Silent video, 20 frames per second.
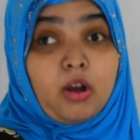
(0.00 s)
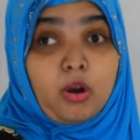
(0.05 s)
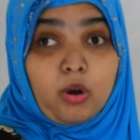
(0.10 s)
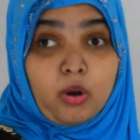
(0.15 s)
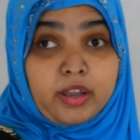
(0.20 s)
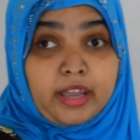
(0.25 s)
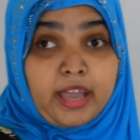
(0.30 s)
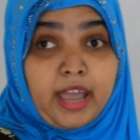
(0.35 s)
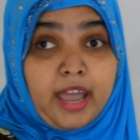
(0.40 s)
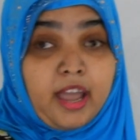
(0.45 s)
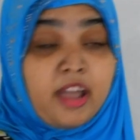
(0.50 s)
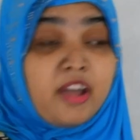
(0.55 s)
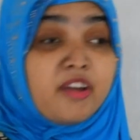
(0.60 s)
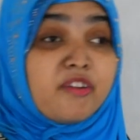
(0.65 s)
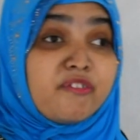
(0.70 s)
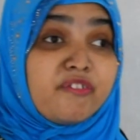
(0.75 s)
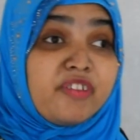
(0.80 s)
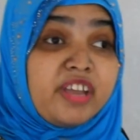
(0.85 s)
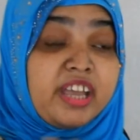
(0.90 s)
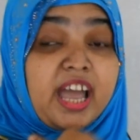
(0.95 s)
Okay,
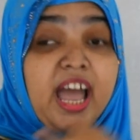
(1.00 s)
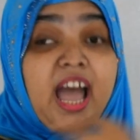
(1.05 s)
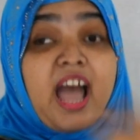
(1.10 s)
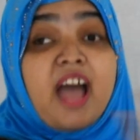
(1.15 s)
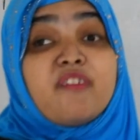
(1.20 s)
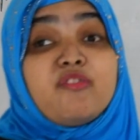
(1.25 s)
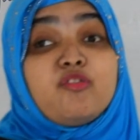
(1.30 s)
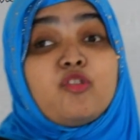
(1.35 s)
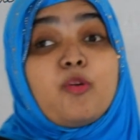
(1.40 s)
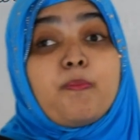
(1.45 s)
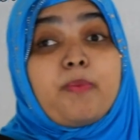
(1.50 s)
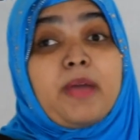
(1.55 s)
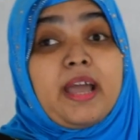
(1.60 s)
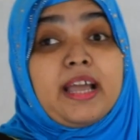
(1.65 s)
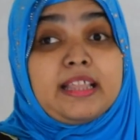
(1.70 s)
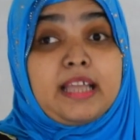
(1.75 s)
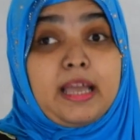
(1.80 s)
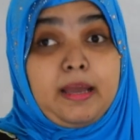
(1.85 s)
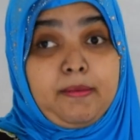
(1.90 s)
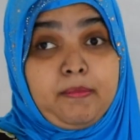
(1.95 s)
we have to
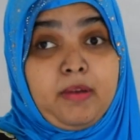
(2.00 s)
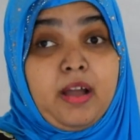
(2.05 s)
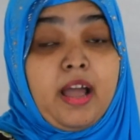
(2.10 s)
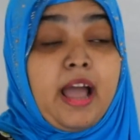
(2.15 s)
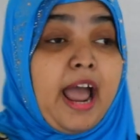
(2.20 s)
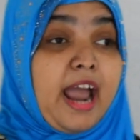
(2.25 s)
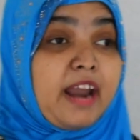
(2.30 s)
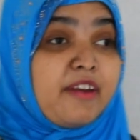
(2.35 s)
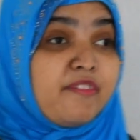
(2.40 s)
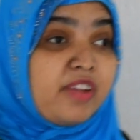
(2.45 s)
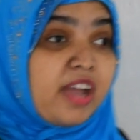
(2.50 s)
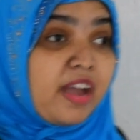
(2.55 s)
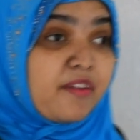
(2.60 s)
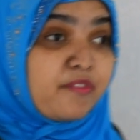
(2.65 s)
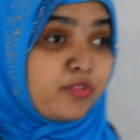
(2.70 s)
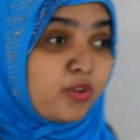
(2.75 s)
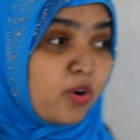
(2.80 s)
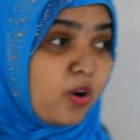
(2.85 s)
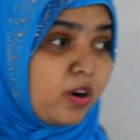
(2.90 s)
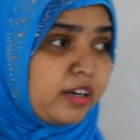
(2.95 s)
pay them and we
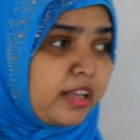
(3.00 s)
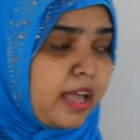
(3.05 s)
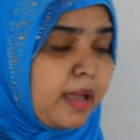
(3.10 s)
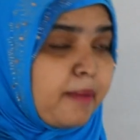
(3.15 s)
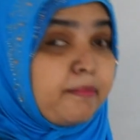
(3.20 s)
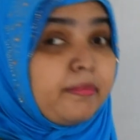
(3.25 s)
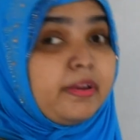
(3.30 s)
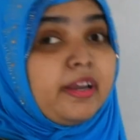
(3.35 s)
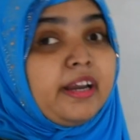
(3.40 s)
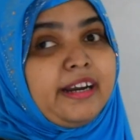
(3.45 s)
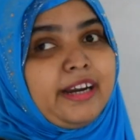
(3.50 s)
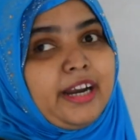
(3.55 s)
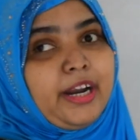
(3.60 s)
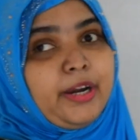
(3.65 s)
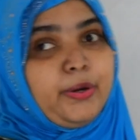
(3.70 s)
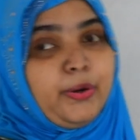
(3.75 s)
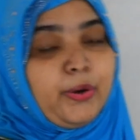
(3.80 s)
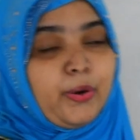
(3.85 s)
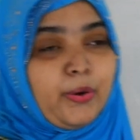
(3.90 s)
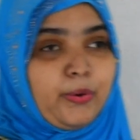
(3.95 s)
have told them
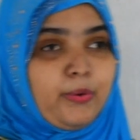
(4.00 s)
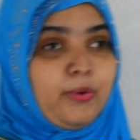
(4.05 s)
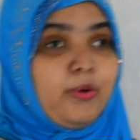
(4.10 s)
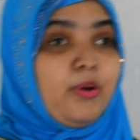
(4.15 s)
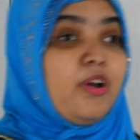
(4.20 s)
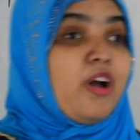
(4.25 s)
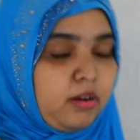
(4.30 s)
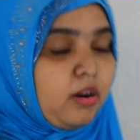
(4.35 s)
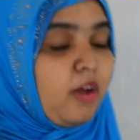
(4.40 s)
that no,